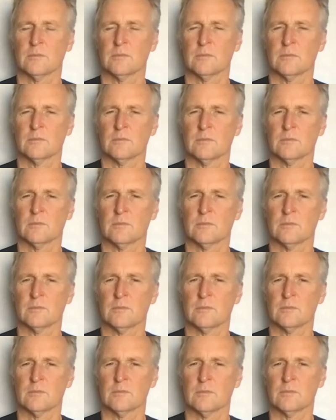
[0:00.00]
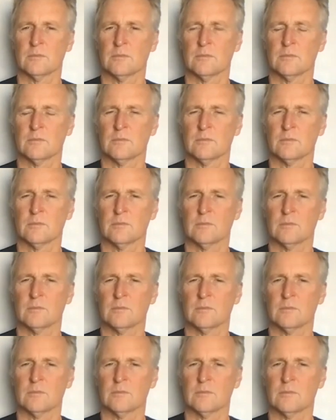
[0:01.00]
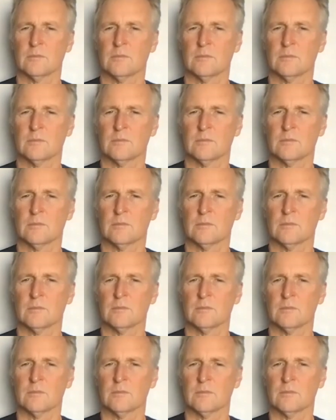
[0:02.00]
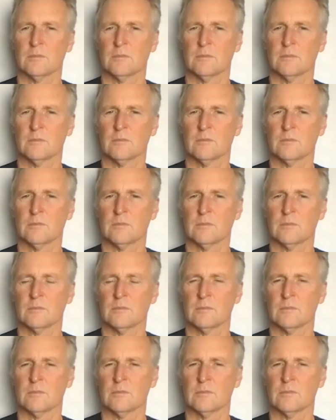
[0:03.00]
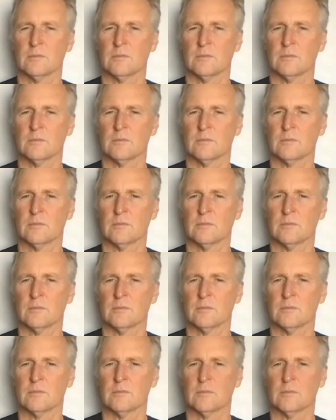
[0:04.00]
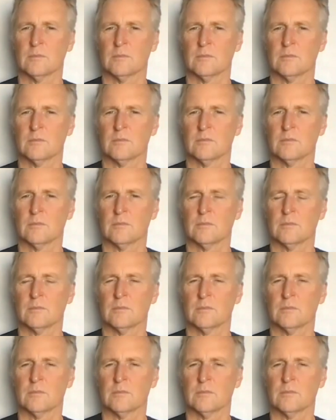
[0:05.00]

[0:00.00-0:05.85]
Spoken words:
The person shown says nothing.